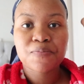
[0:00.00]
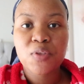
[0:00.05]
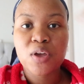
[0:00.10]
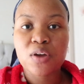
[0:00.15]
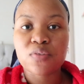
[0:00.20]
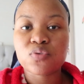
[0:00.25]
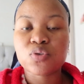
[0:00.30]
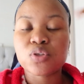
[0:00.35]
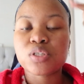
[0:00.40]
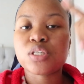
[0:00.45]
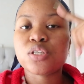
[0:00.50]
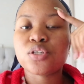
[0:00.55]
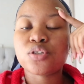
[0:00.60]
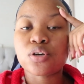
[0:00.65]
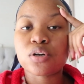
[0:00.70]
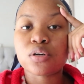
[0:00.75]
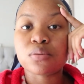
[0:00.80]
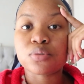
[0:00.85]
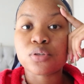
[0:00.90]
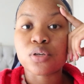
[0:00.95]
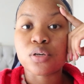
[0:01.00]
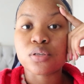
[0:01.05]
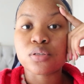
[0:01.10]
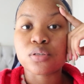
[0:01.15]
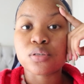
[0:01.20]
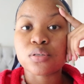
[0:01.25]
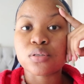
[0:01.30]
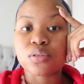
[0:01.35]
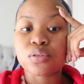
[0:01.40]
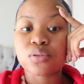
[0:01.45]
unforeseen
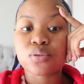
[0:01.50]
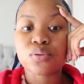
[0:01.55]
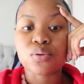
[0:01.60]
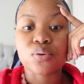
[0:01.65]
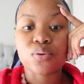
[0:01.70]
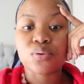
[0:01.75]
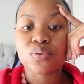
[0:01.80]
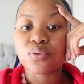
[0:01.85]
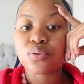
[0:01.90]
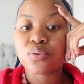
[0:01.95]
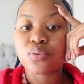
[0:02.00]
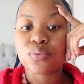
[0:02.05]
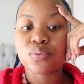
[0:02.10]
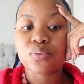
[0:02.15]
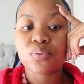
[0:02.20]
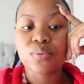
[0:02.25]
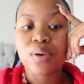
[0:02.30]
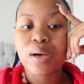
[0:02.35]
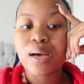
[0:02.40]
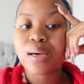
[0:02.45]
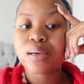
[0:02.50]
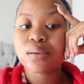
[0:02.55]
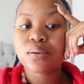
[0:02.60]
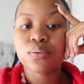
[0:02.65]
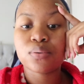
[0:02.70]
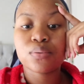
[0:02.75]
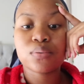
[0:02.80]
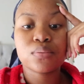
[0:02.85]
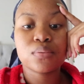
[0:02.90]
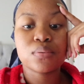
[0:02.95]
circumstances, so you know, I
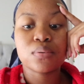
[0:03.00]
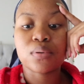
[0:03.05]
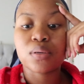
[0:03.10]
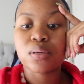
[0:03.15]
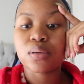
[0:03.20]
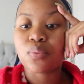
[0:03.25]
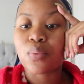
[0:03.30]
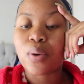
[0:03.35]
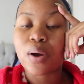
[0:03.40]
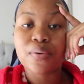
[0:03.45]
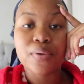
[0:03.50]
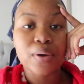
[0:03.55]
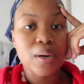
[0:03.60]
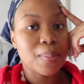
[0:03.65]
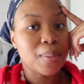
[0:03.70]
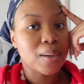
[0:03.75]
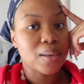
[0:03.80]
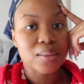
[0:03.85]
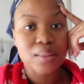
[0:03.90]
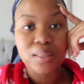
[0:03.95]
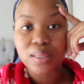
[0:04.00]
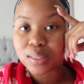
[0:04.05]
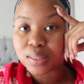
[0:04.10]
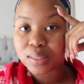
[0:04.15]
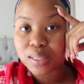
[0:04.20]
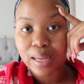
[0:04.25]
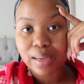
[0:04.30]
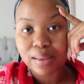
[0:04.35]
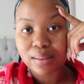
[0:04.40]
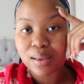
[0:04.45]
don't worry about
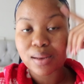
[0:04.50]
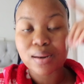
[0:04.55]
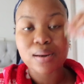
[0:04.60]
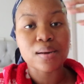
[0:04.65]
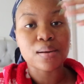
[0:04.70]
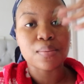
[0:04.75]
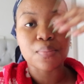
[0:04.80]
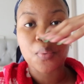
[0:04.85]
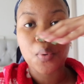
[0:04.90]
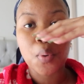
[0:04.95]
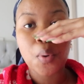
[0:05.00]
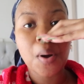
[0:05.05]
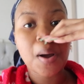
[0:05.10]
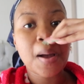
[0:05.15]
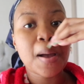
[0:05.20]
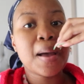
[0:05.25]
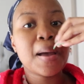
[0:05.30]
things like that anymore.